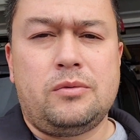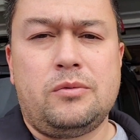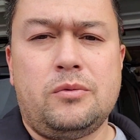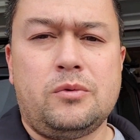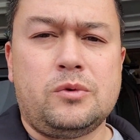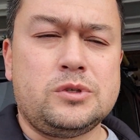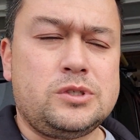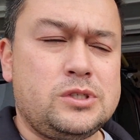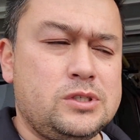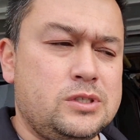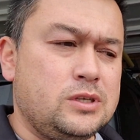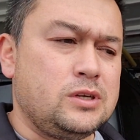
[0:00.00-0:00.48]

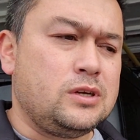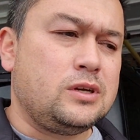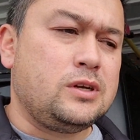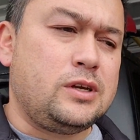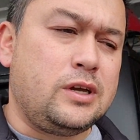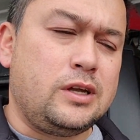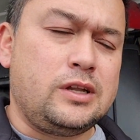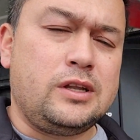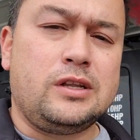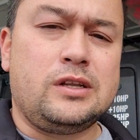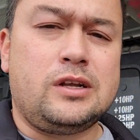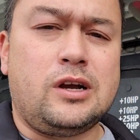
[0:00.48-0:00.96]
was
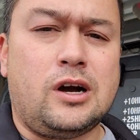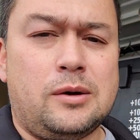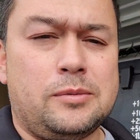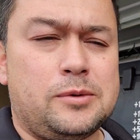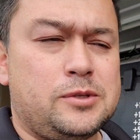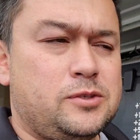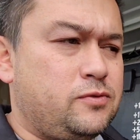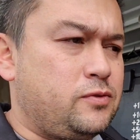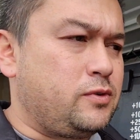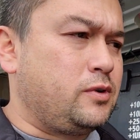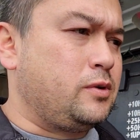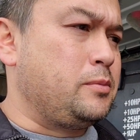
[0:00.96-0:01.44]
getting
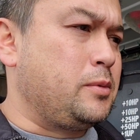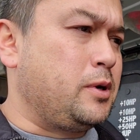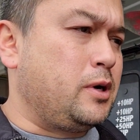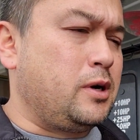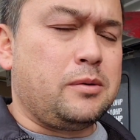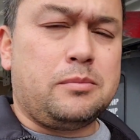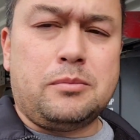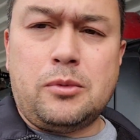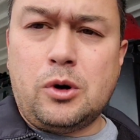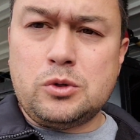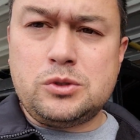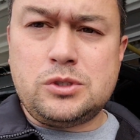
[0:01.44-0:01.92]
comments from
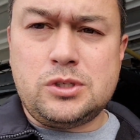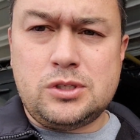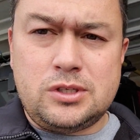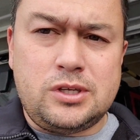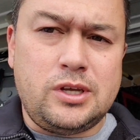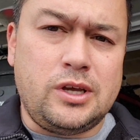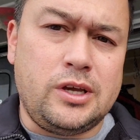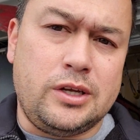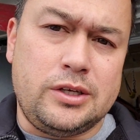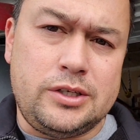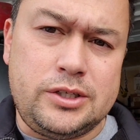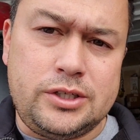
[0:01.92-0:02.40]
Moses
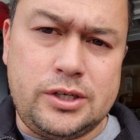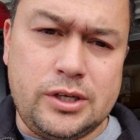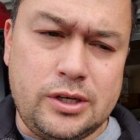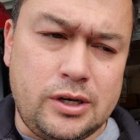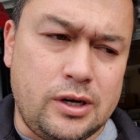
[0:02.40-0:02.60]
H,